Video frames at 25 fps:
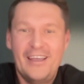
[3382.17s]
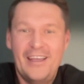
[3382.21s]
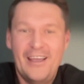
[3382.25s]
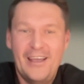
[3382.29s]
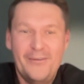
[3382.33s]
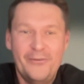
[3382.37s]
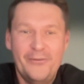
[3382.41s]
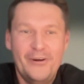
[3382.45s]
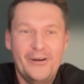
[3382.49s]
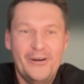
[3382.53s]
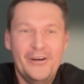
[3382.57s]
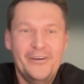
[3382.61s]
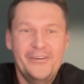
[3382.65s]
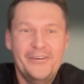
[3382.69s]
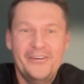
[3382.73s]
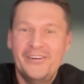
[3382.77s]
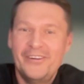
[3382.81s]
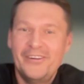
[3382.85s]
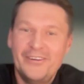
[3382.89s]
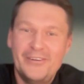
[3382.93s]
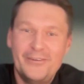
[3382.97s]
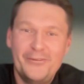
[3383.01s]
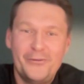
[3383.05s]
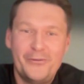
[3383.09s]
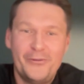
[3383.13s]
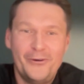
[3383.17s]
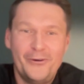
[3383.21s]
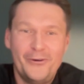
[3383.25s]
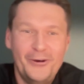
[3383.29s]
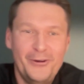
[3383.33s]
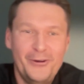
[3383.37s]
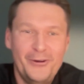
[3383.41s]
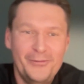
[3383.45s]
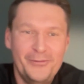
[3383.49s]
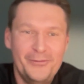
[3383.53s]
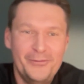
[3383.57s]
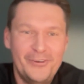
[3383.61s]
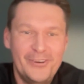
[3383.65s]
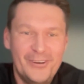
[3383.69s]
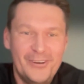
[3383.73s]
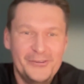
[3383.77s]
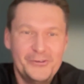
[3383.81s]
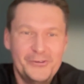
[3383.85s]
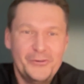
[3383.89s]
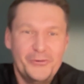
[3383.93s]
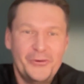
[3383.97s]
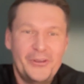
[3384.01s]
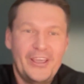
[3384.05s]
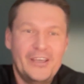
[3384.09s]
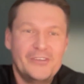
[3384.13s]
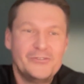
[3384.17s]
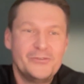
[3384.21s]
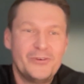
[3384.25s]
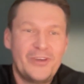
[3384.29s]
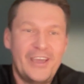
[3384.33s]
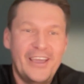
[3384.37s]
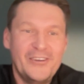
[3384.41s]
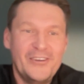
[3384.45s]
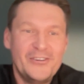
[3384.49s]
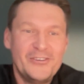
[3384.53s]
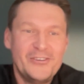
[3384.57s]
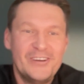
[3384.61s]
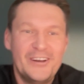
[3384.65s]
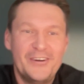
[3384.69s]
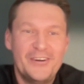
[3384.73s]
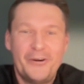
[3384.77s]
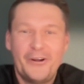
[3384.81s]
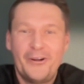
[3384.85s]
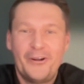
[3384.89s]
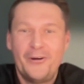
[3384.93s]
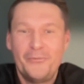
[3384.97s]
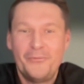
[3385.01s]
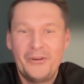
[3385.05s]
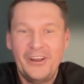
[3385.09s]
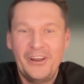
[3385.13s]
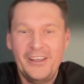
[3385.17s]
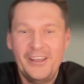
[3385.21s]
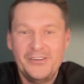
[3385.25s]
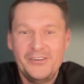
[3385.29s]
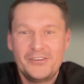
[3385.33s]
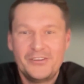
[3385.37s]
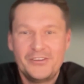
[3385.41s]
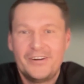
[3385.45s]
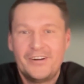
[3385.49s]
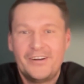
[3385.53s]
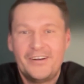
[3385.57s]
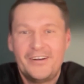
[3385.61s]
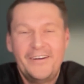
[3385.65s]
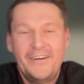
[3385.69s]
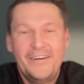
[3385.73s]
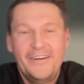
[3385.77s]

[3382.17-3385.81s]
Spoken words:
Ever thought of doing education and recommendation?